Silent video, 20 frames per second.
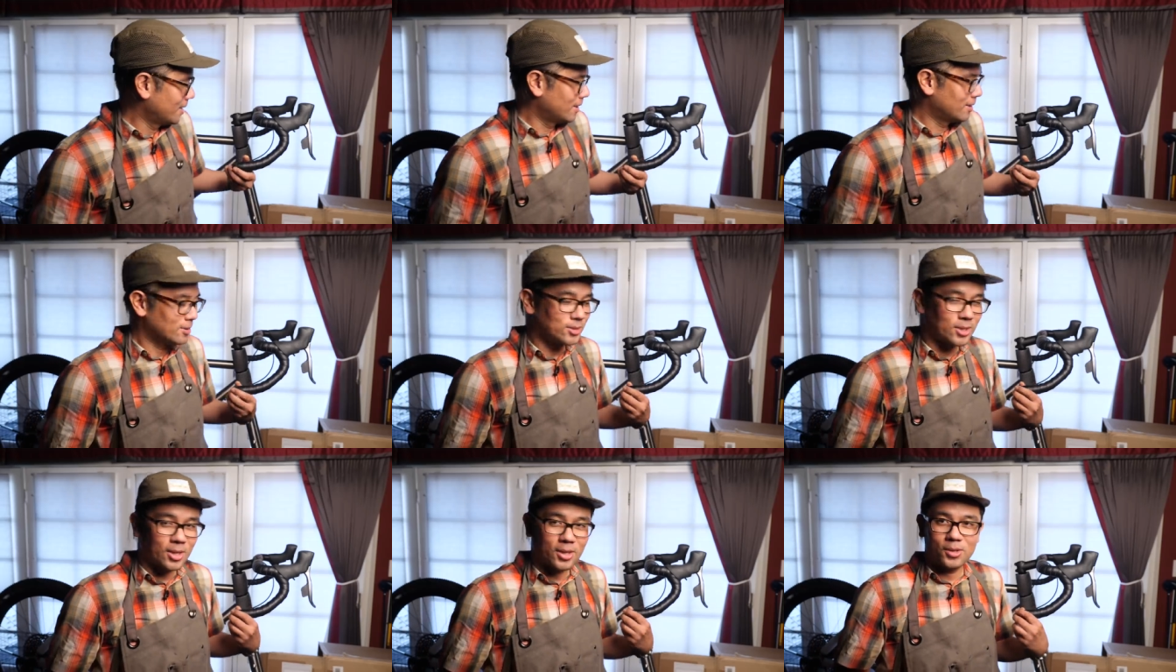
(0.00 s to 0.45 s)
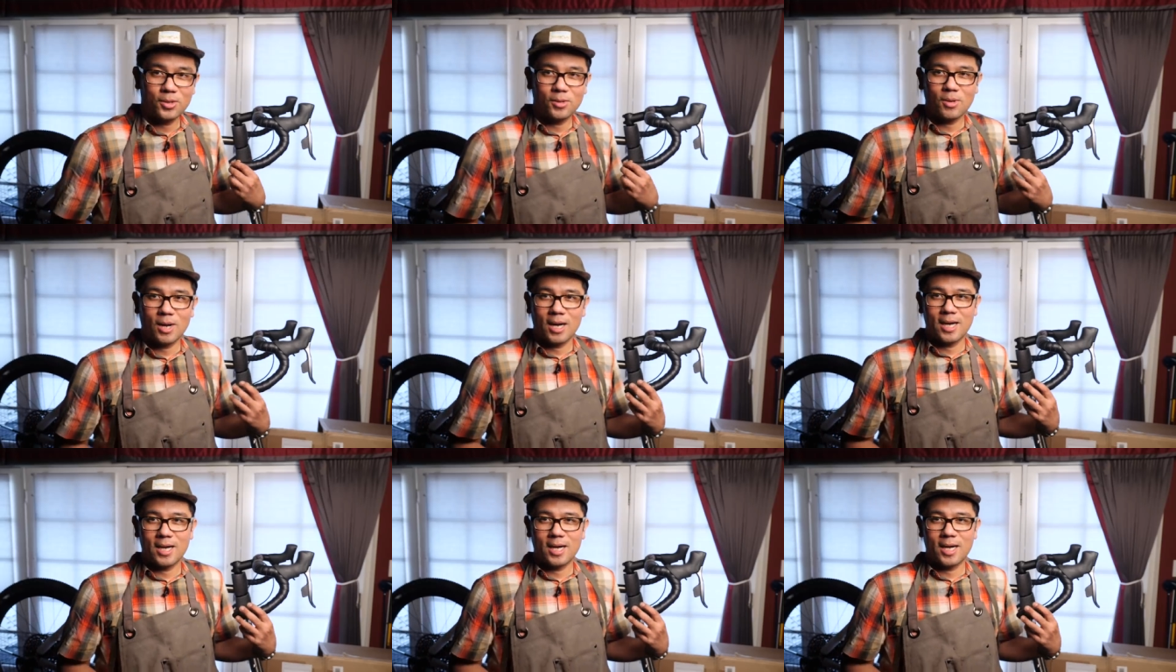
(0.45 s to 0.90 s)

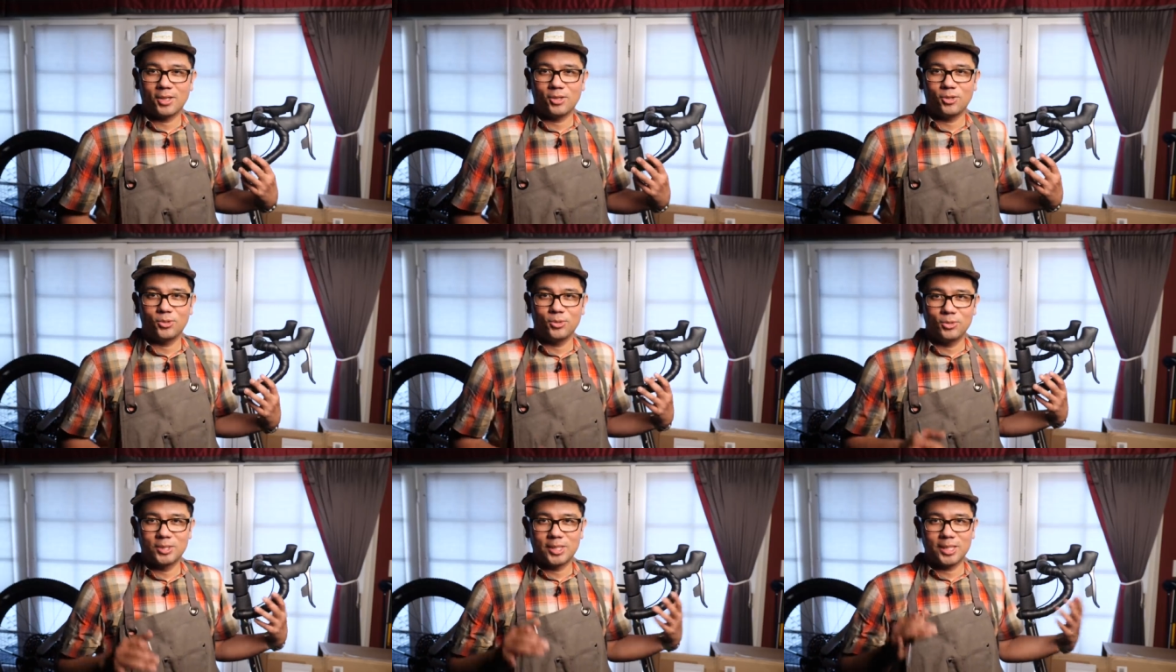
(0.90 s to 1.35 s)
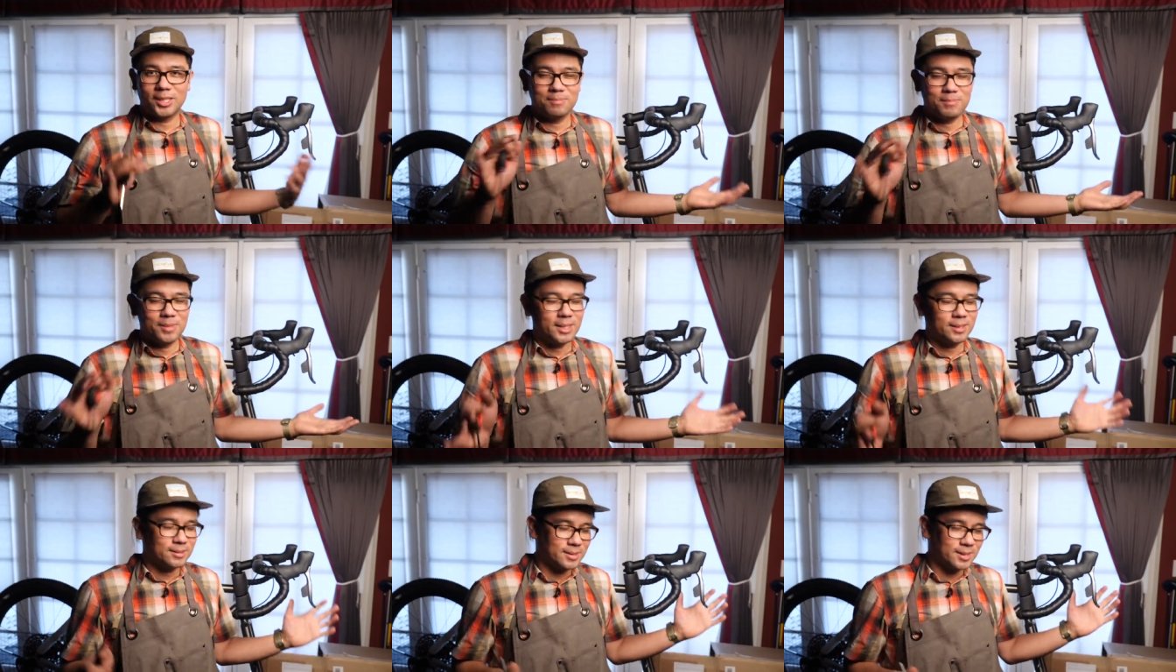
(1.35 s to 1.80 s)
So uh, you did
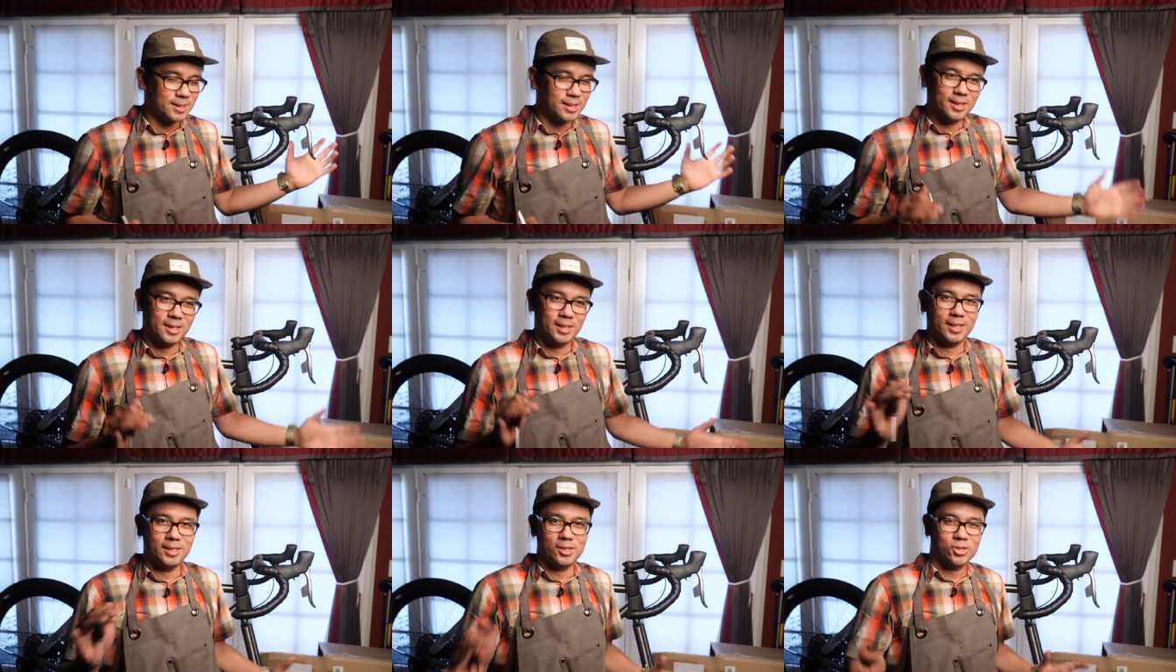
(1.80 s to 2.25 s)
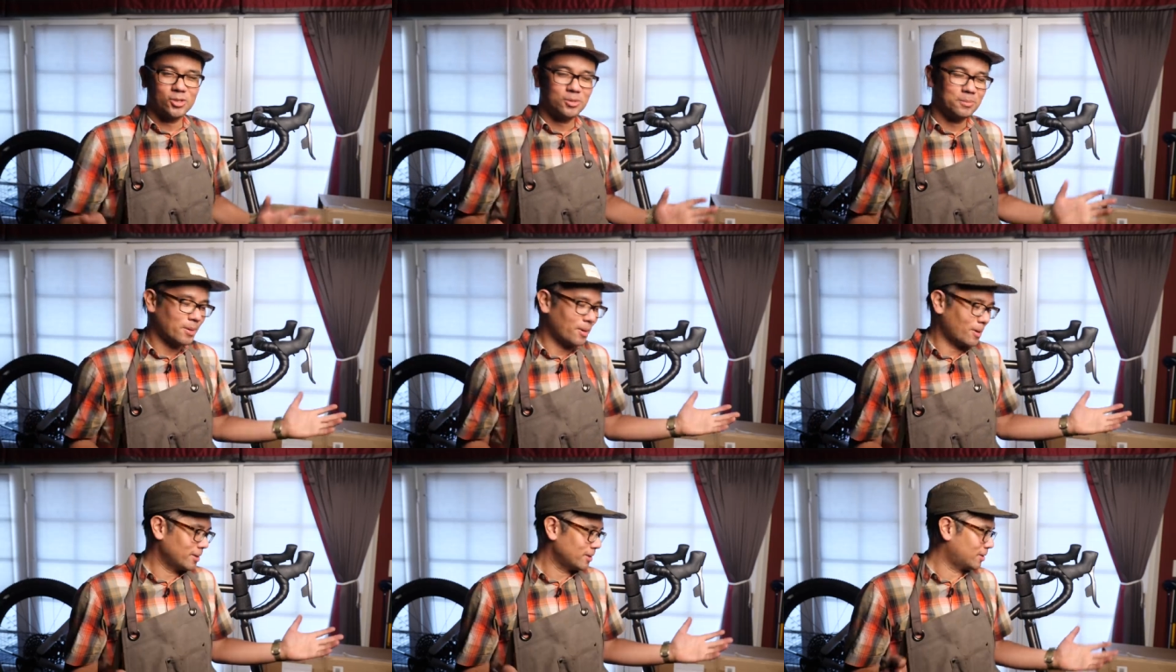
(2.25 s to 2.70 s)
miss the initial
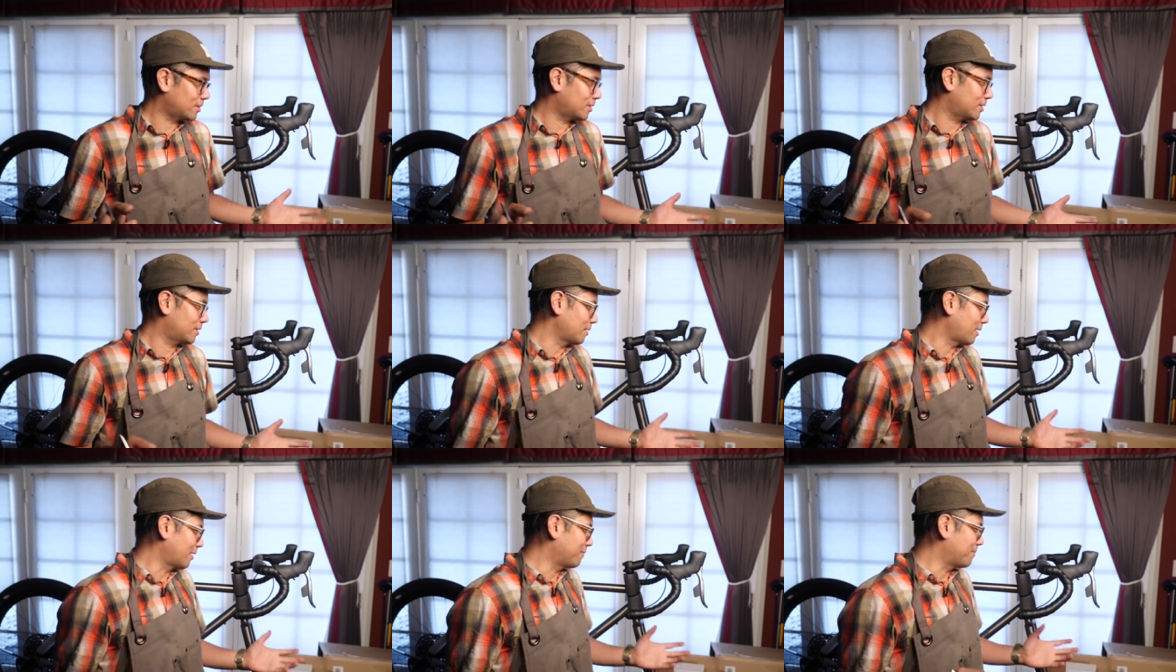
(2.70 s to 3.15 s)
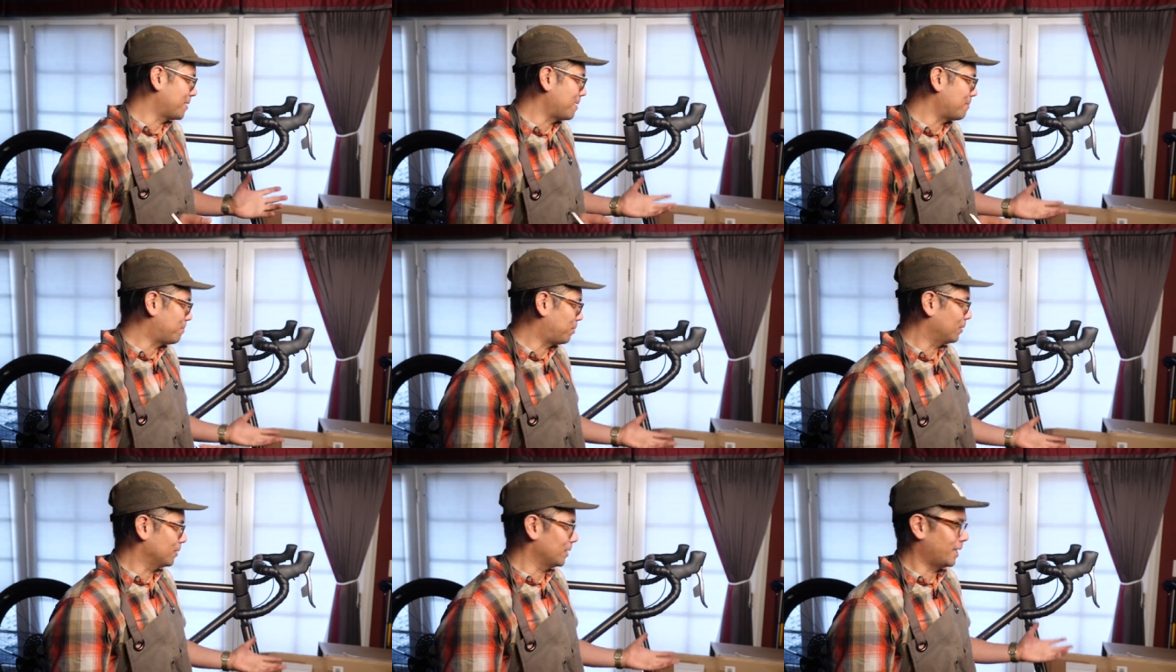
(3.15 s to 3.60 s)
parts of me
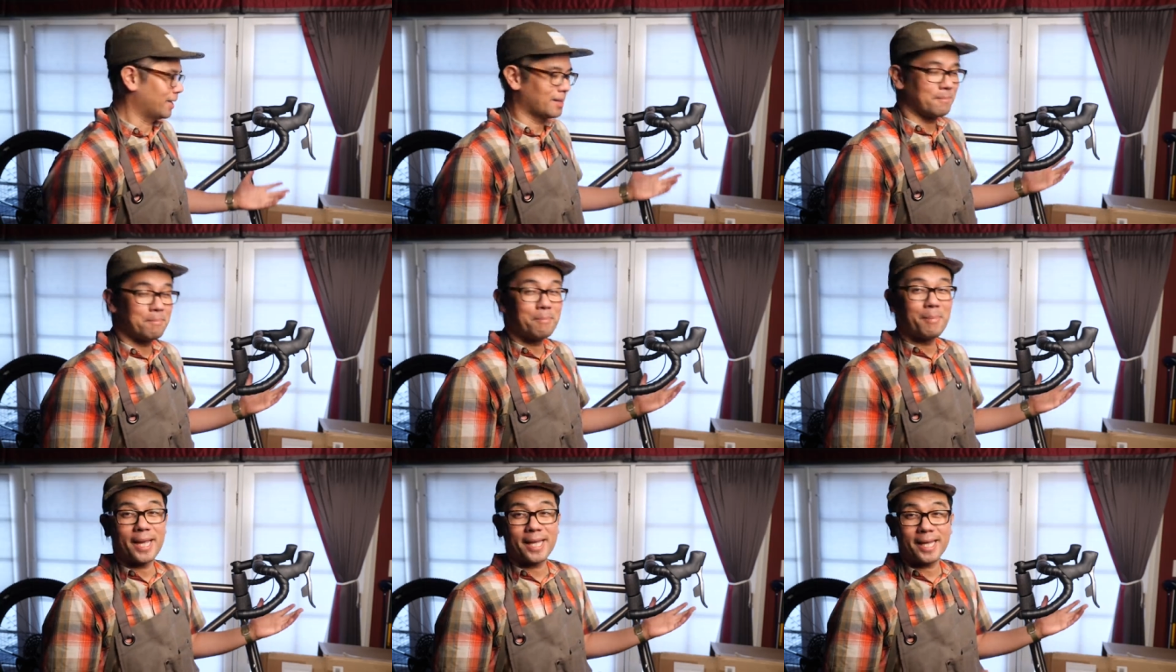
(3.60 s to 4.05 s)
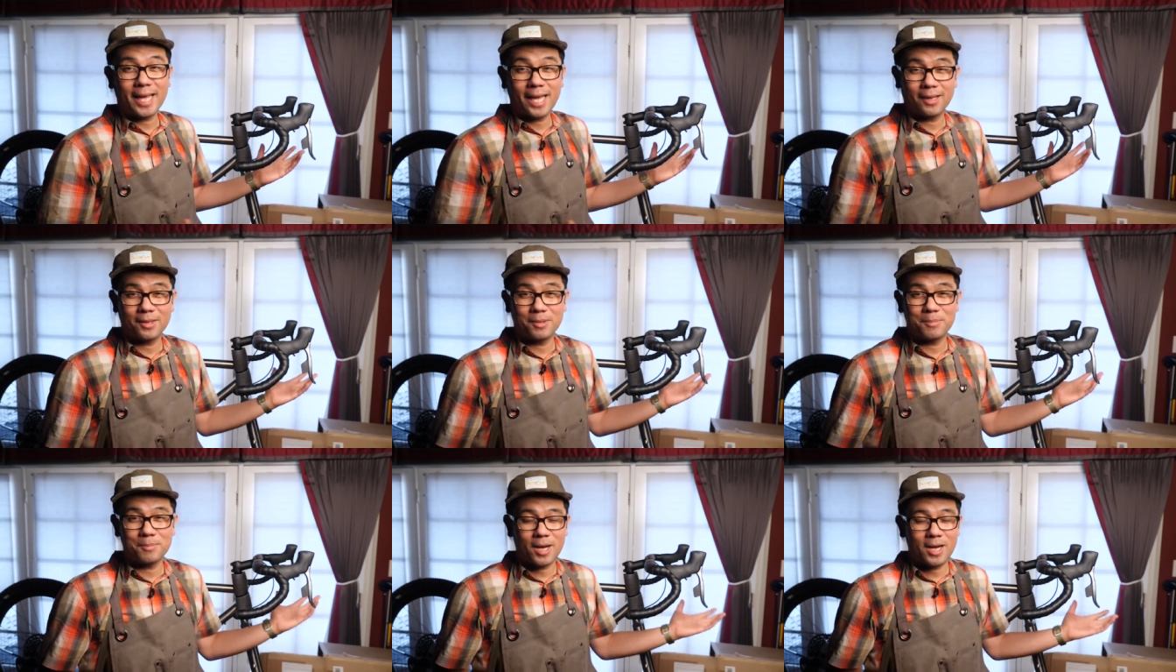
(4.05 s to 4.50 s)
pulling the bike
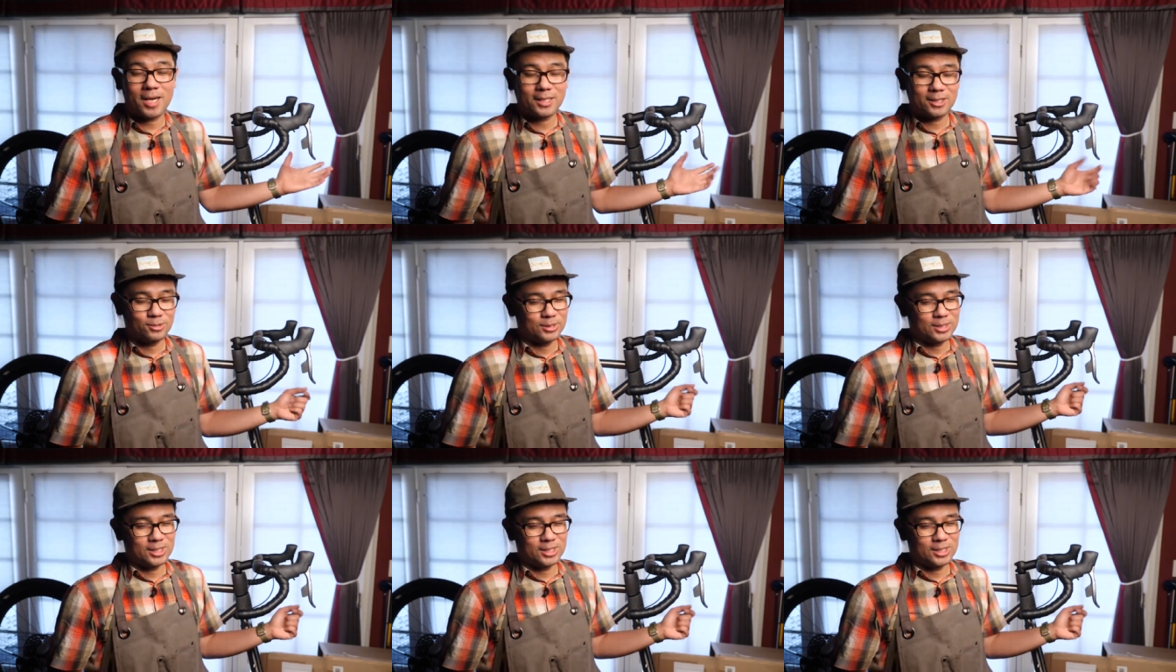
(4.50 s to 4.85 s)
out of the box,